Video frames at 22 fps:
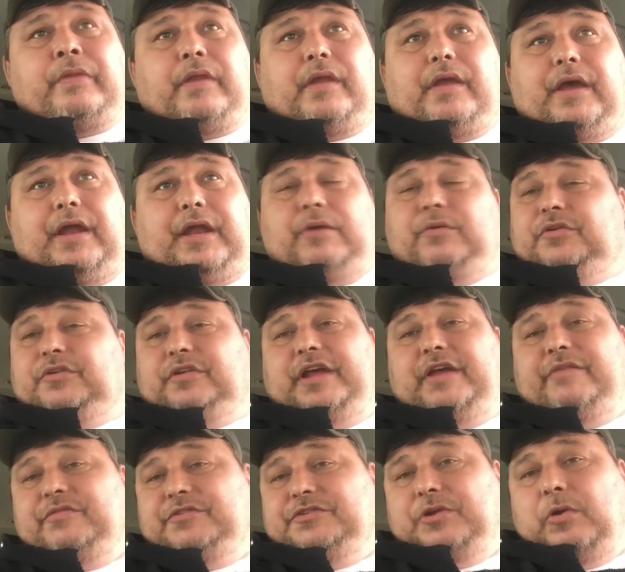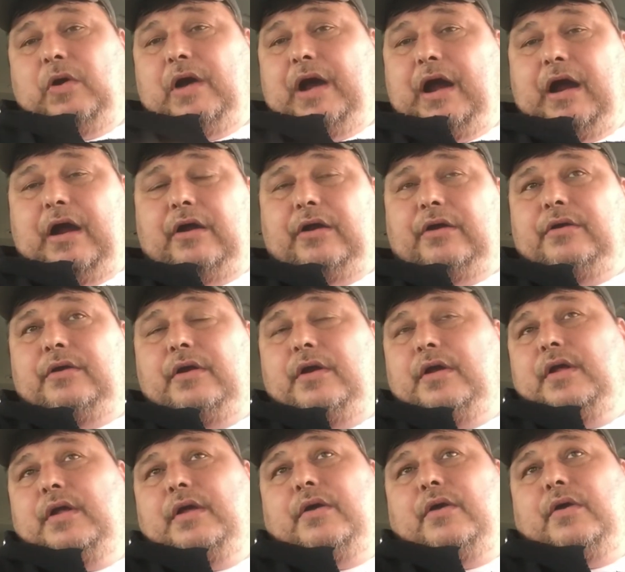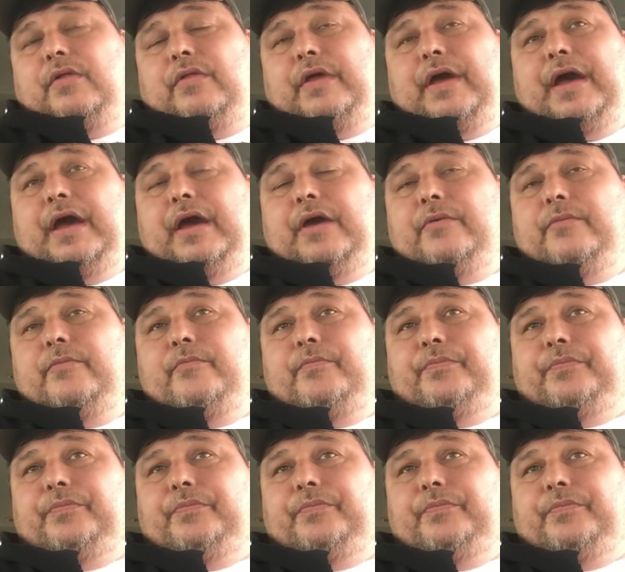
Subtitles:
and it was leaving so hard that